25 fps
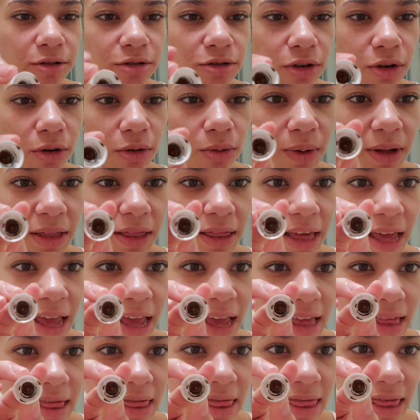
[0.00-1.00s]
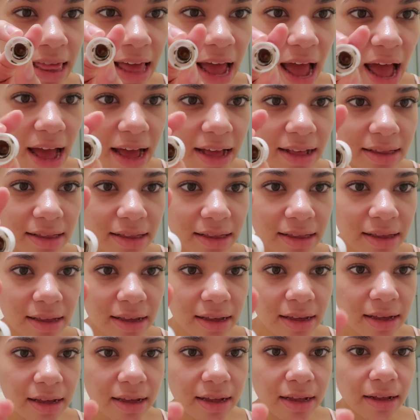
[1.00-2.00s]
So within that,
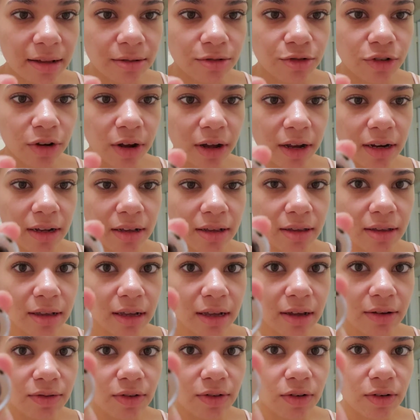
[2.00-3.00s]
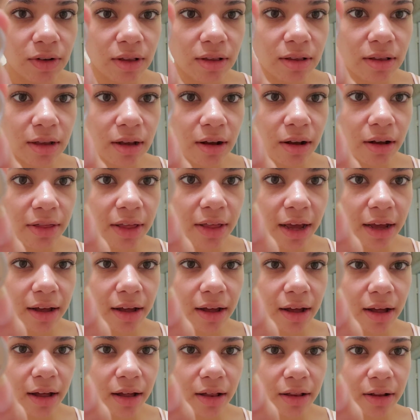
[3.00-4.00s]
I'm trying to see if you can see all that
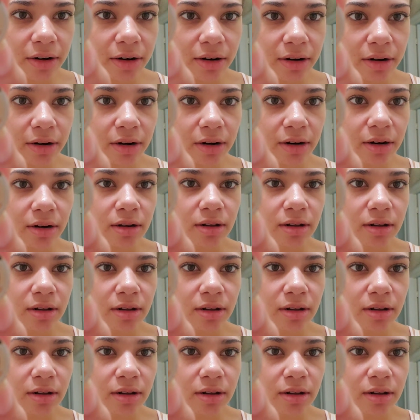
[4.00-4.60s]
coloration.